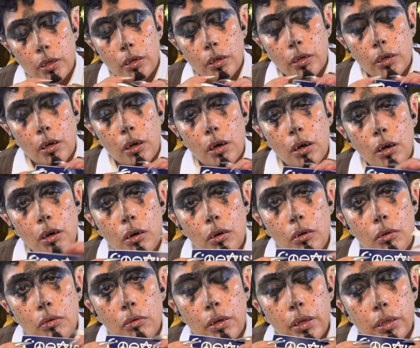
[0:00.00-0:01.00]

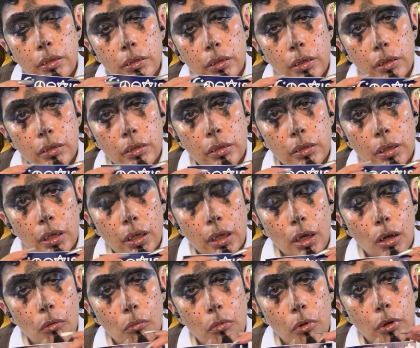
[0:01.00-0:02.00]
coexisting
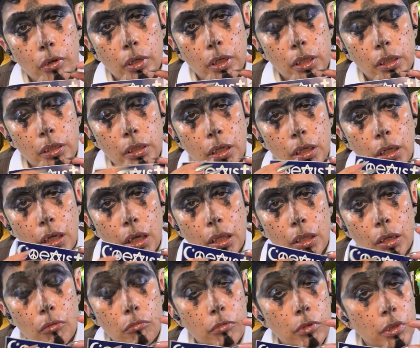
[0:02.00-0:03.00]
and working
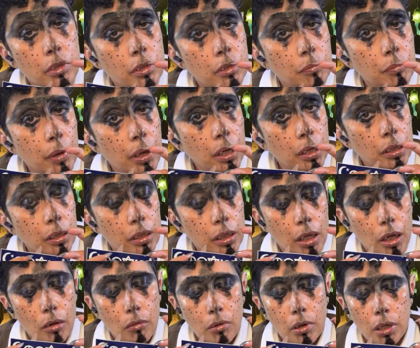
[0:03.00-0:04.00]
together,
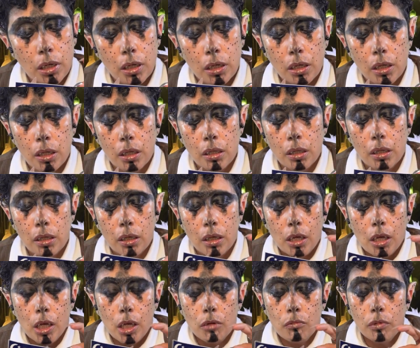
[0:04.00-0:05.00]
respecting one another,
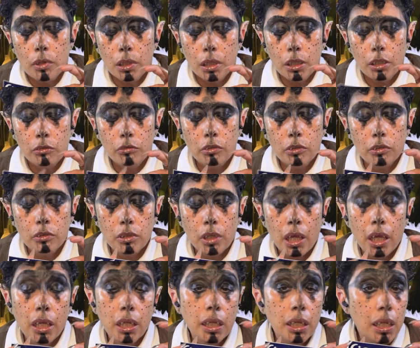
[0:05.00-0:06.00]
religious
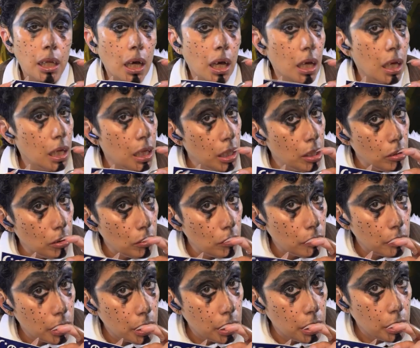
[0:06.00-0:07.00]
and
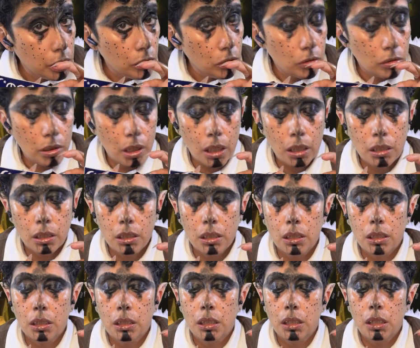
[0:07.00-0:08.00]
non-religious
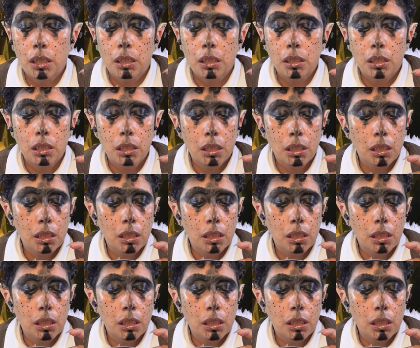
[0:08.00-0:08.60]
entities.